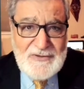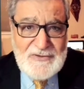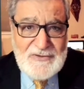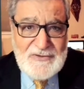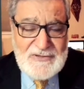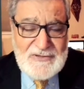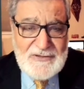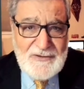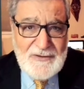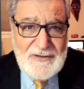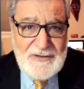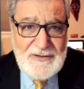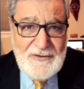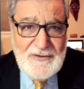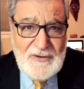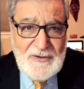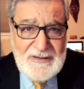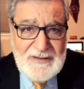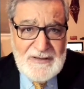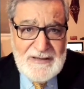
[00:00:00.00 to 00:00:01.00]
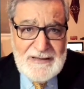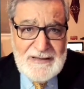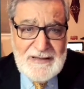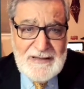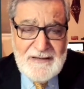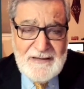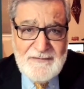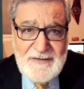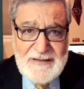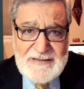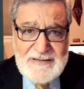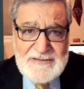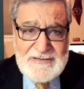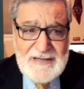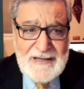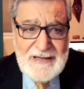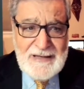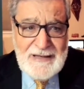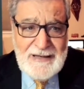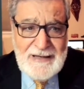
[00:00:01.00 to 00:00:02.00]
considering all the events
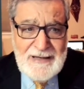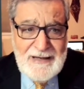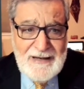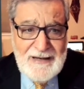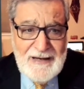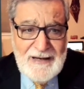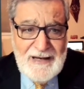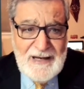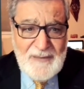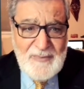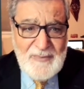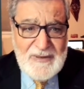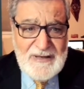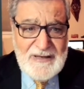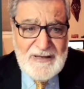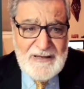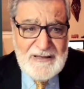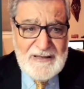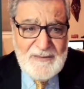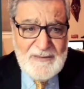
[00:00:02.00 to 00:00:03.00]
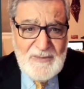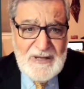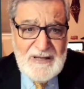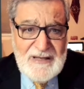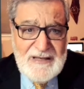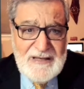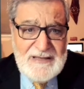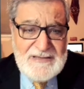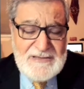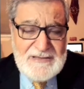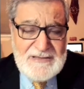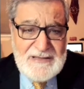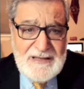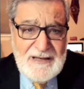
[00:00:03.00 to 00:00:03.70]
happening in the Middle East.